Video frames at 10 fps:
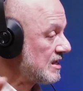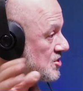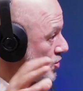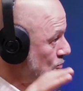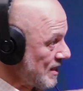
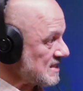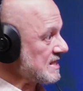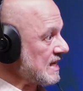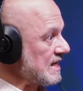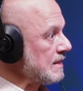So
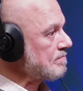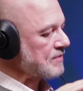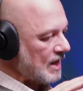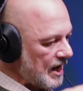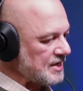basically,
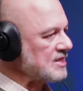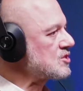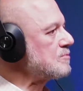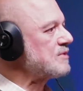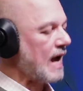I need
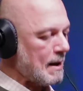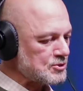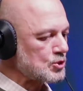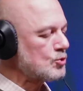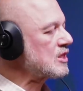to be
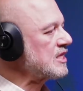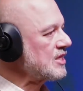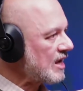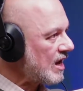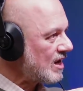
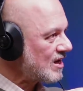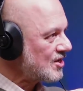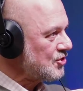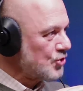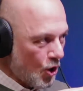absolutely
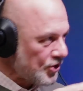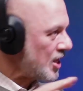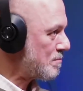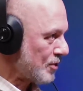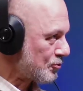
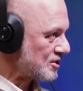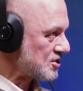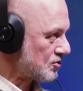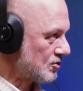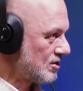
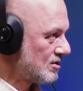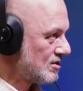non-hypocritical.